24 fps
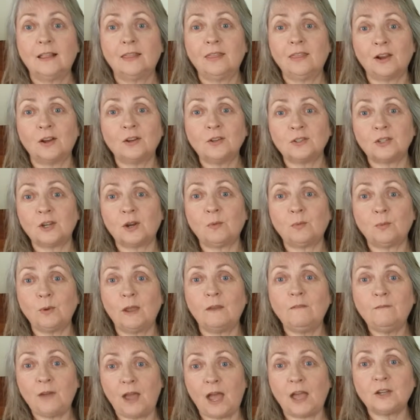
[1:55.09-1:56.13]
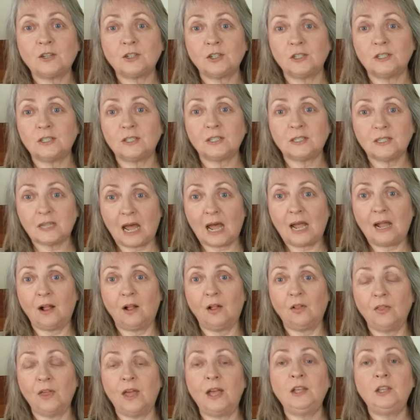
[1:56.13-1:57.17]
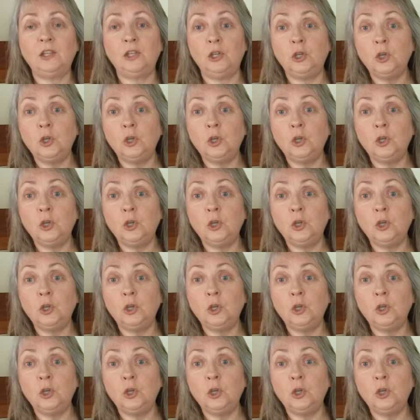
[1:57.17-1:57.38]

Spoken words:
There's a ReFashion style that